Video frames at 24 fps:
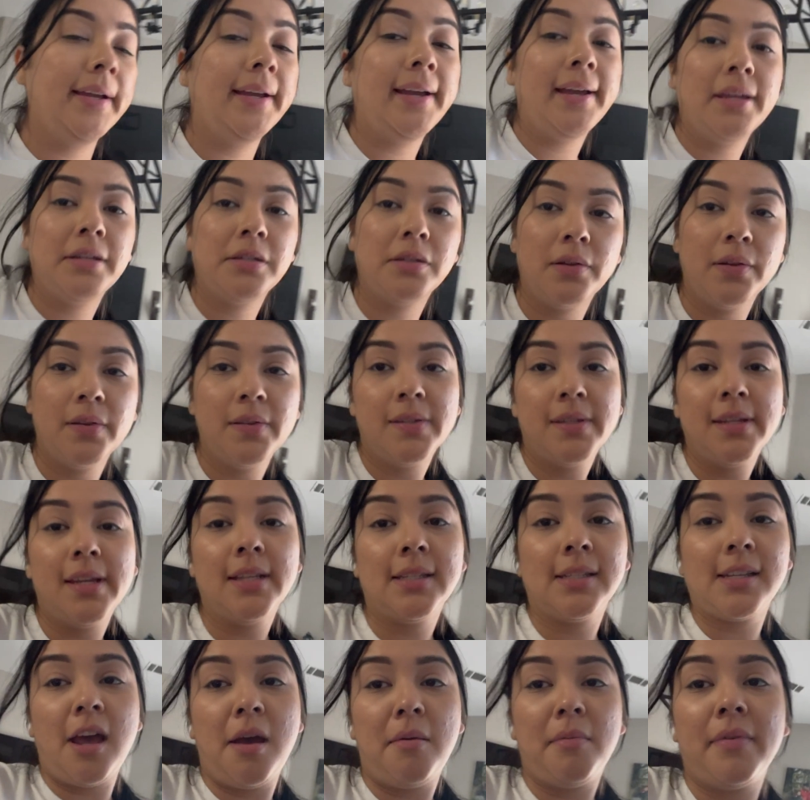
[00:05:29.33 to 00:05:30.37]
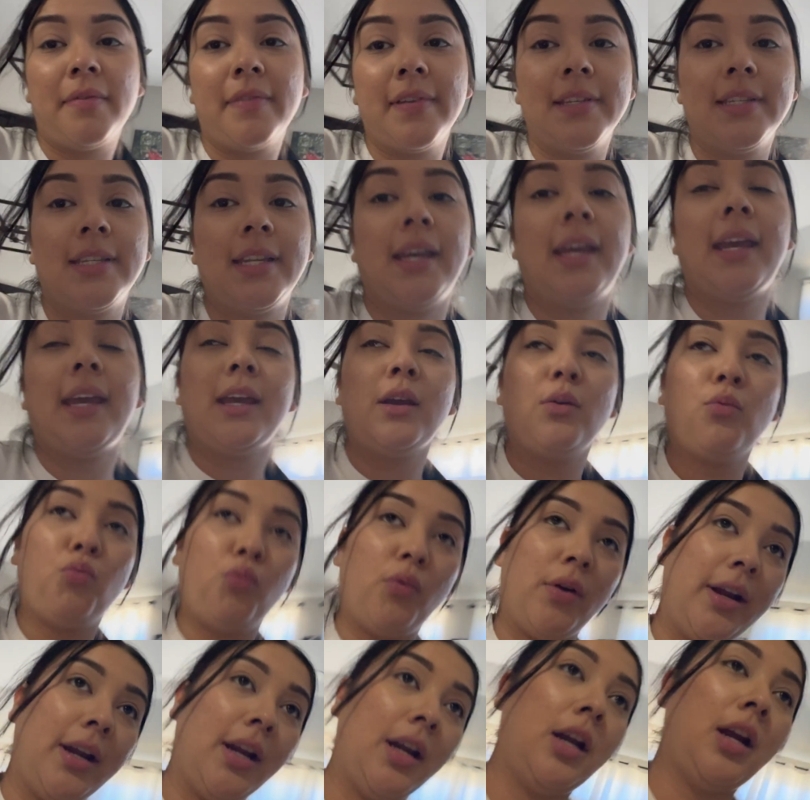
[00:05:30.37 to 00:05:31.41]
guys, so it's that time of the day
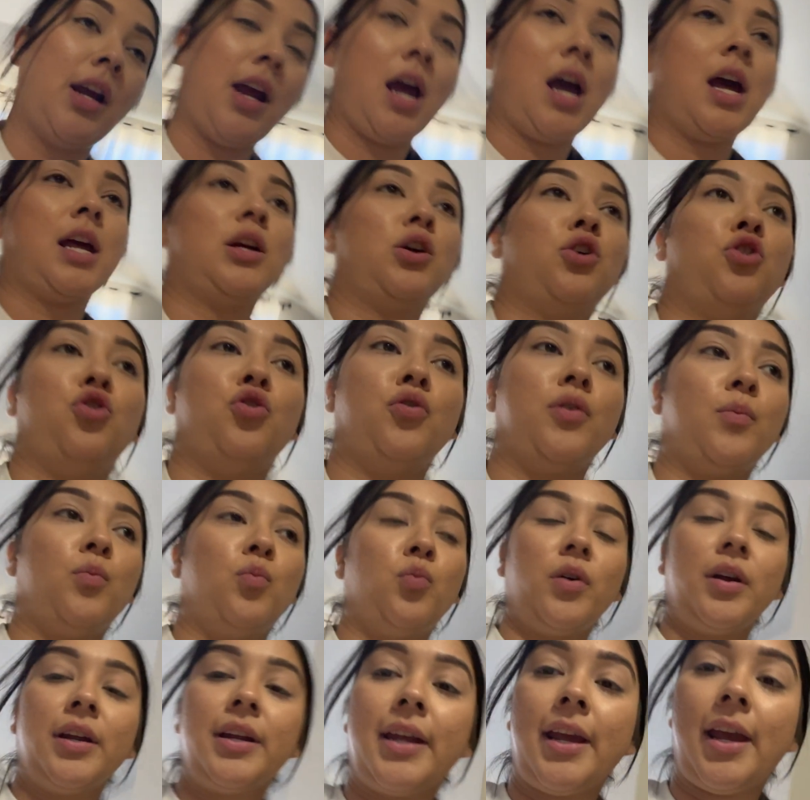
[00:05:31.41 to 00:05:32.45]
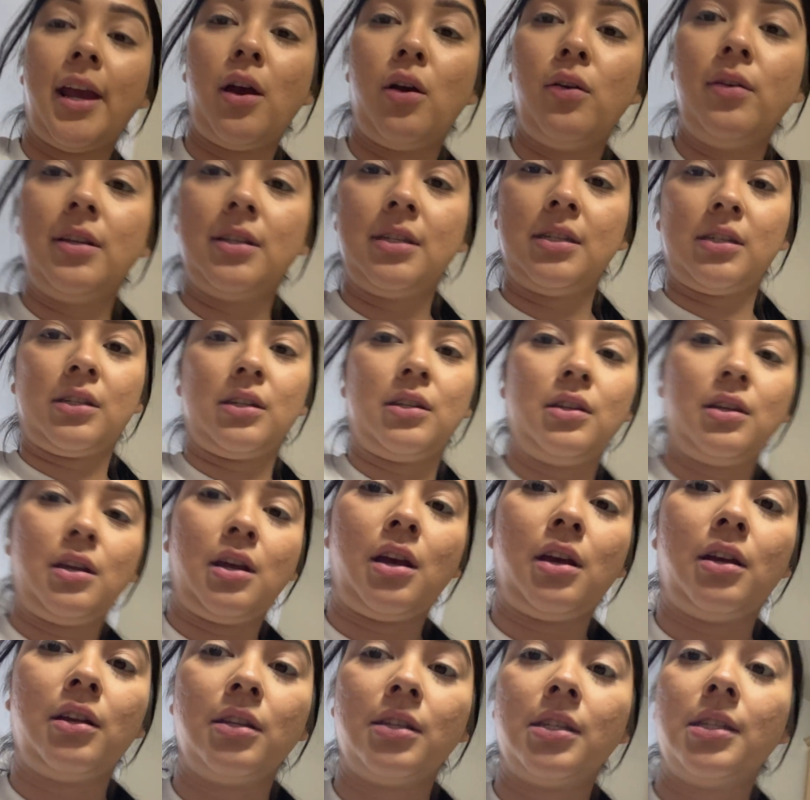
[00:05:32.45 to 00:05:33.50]
where I go and work out. It's
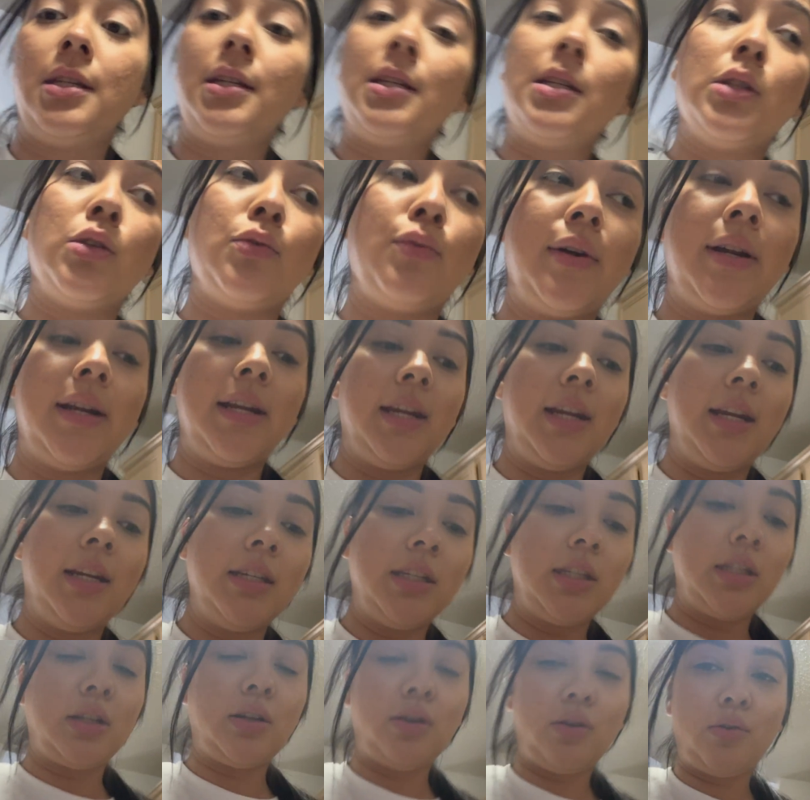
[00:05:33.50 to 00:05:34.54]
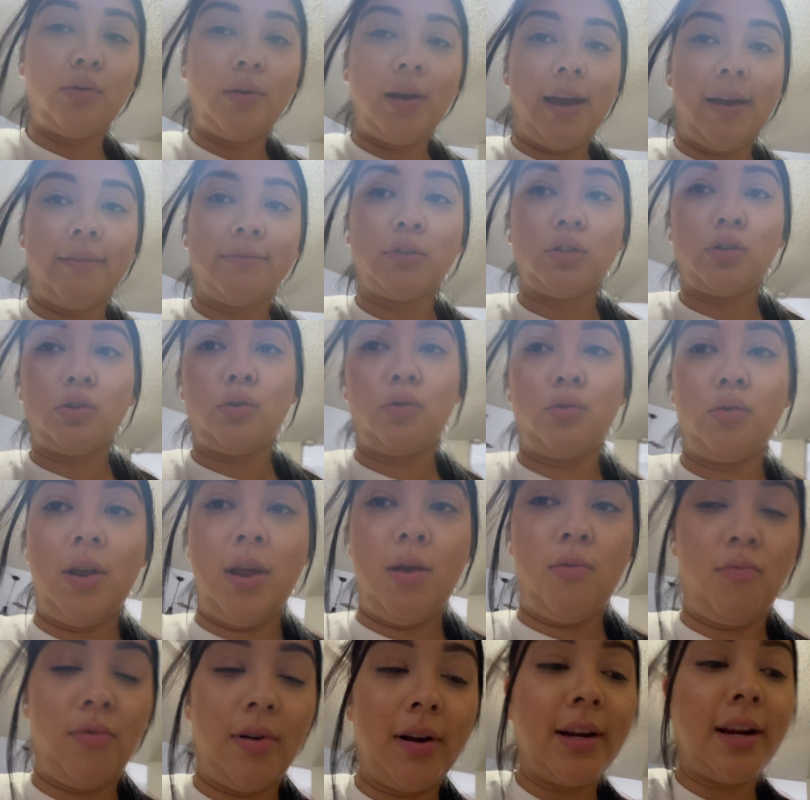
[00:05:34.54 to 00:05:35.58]
6:20, so I have to go
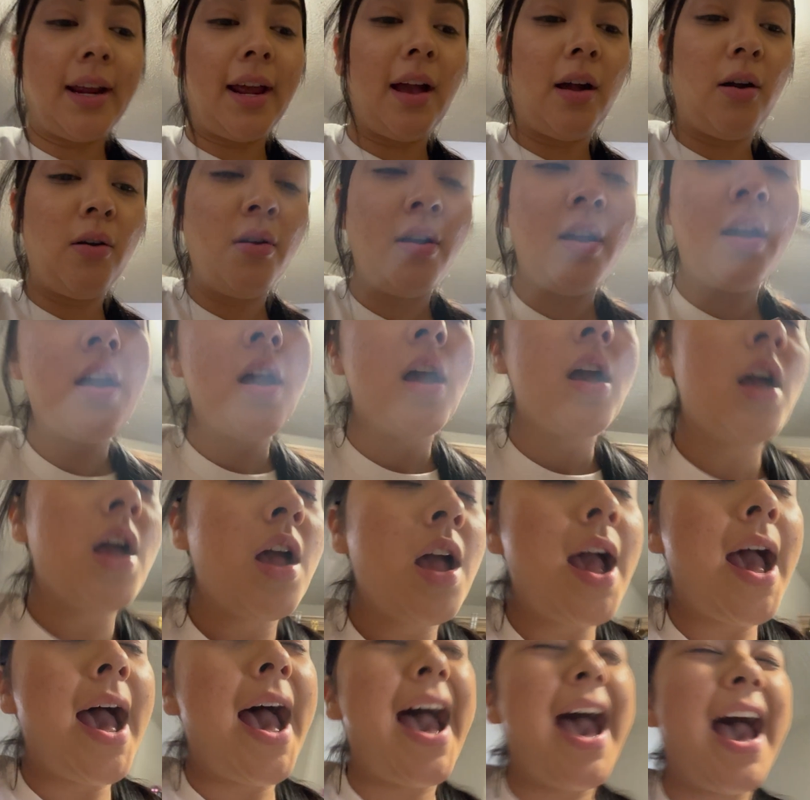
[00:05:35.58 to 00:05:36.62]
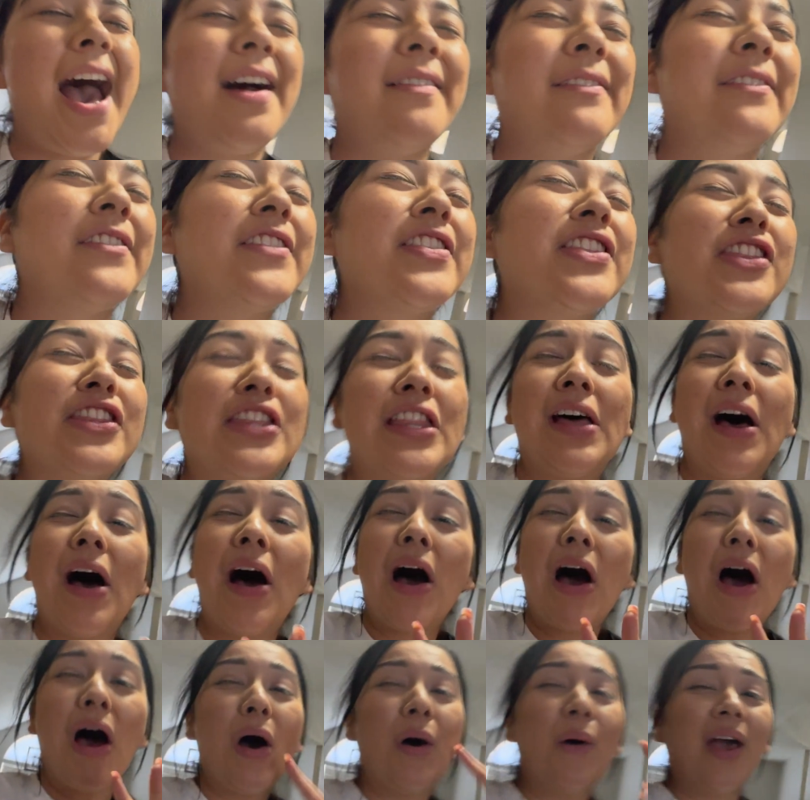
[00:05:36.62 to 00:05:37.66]
and work out. I have
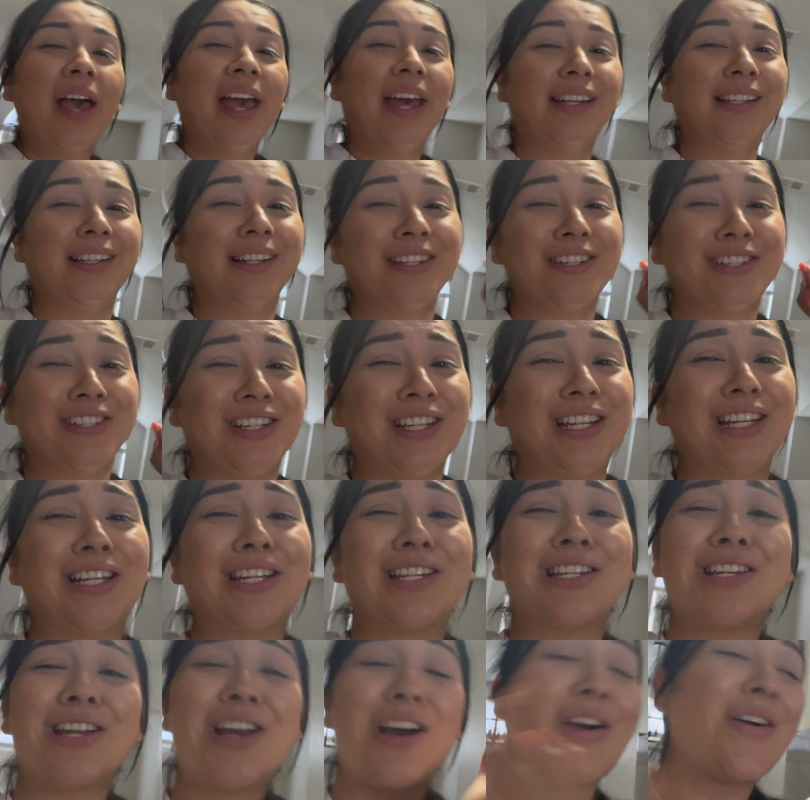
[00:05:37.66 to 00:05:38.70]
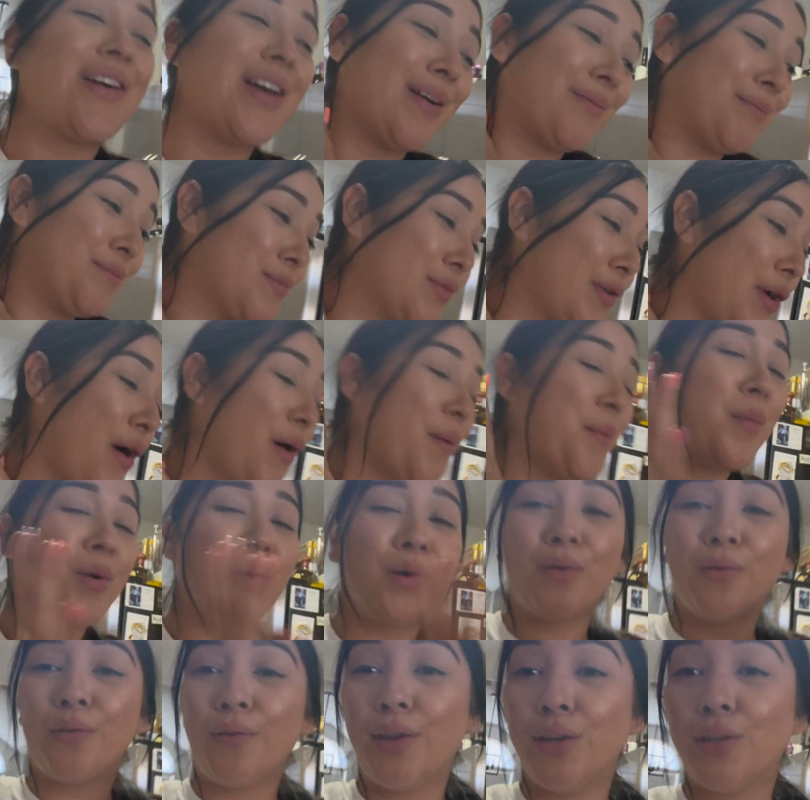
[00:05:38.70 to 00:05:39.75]
no energy, no
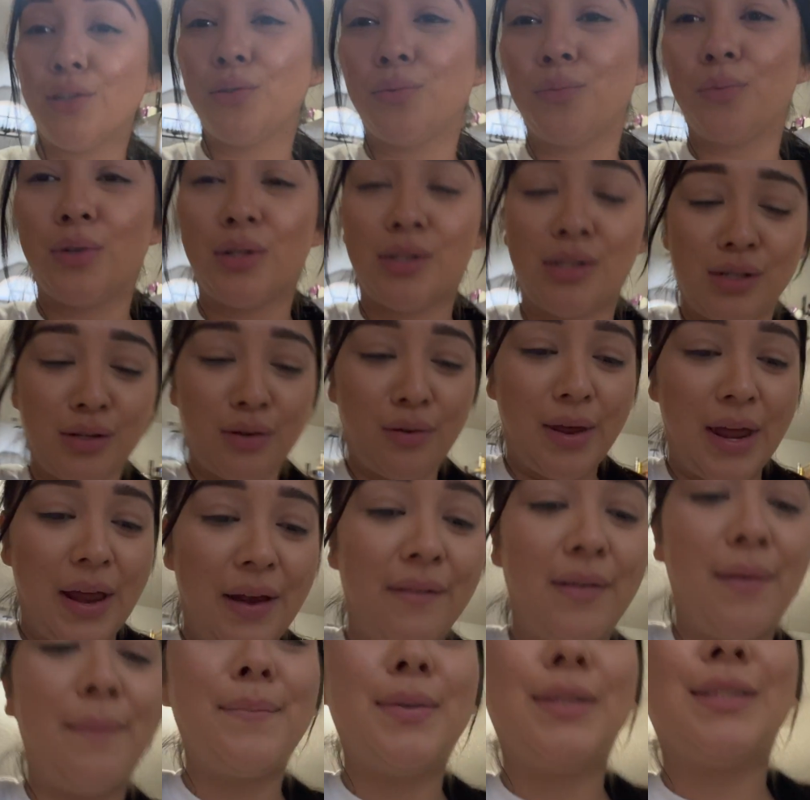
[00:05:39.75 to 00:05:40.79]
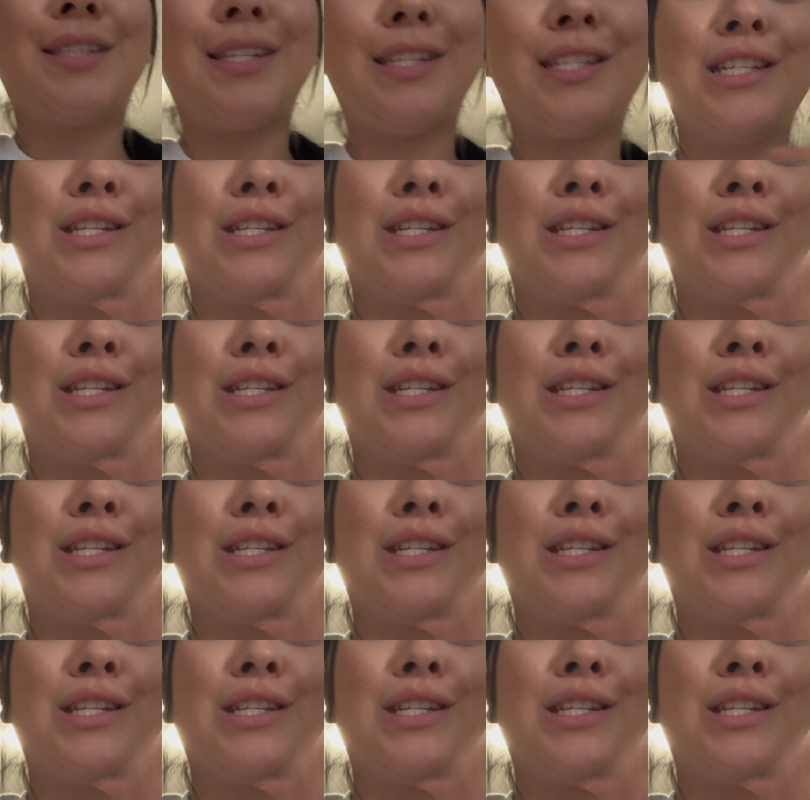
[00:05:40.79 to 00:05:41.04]
motivation whatsoever, but this